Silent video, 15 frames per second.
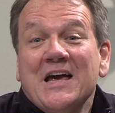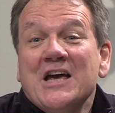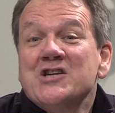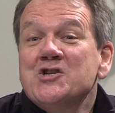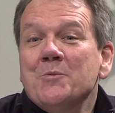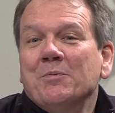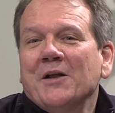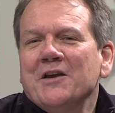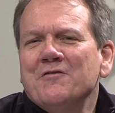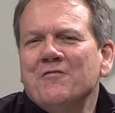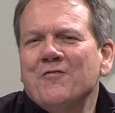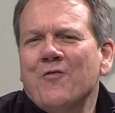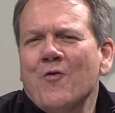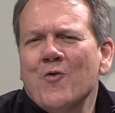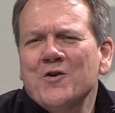She played
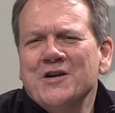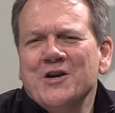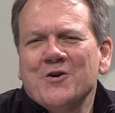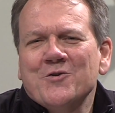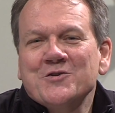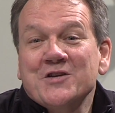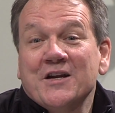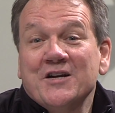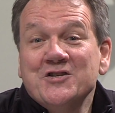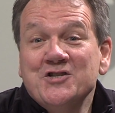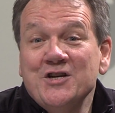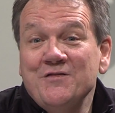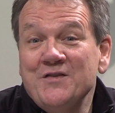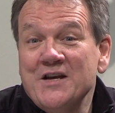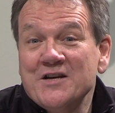four years on a
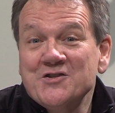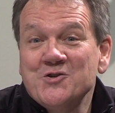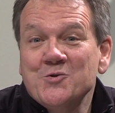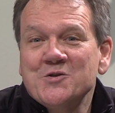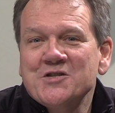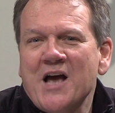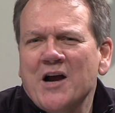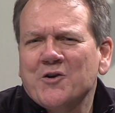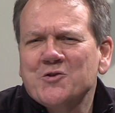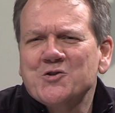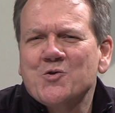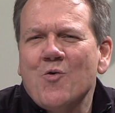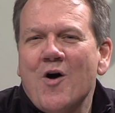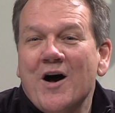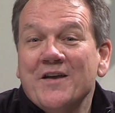G V S U soccer
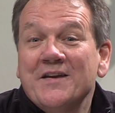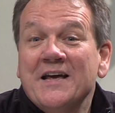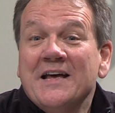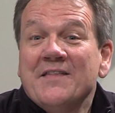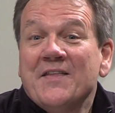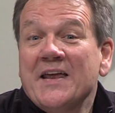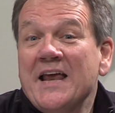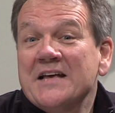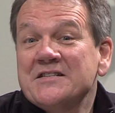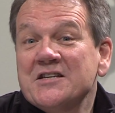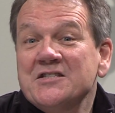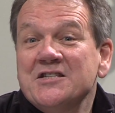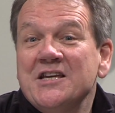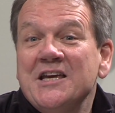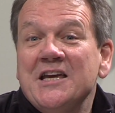squad that has a
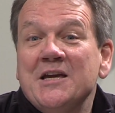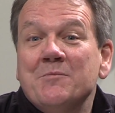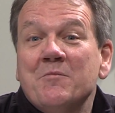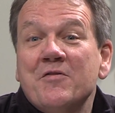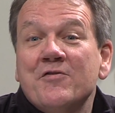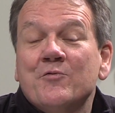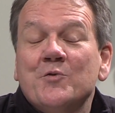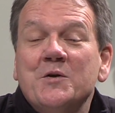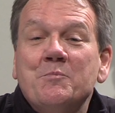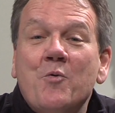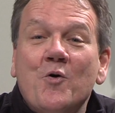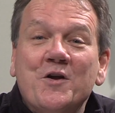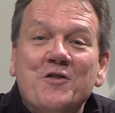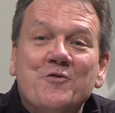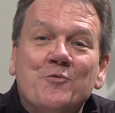team three
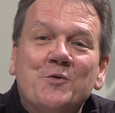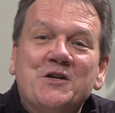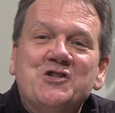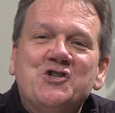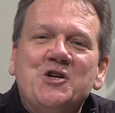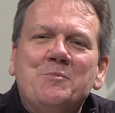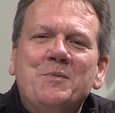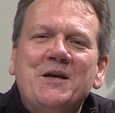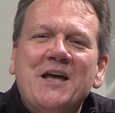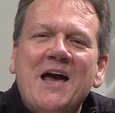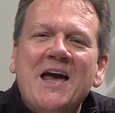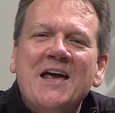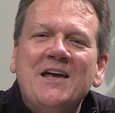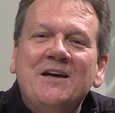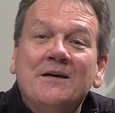point three G P
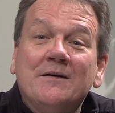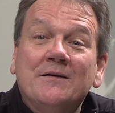A,